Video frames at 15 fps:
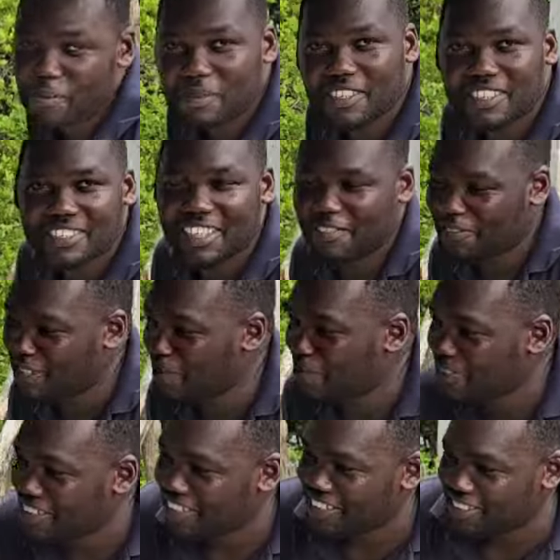up on yourself, top
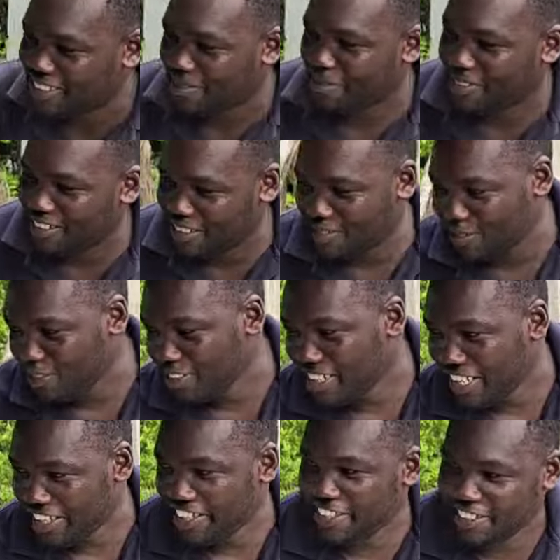class, and you know,
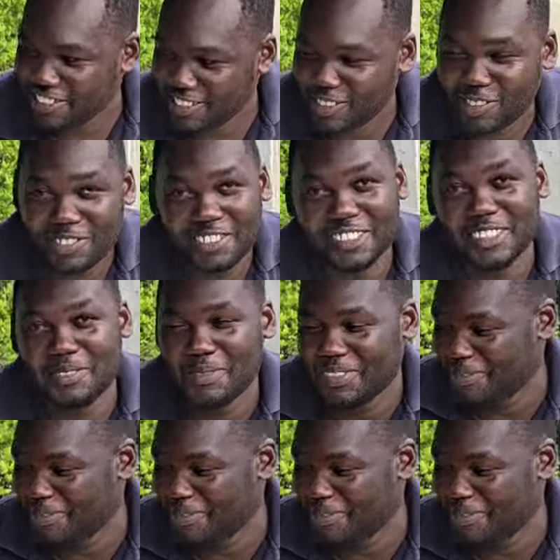years now, I'm not seeing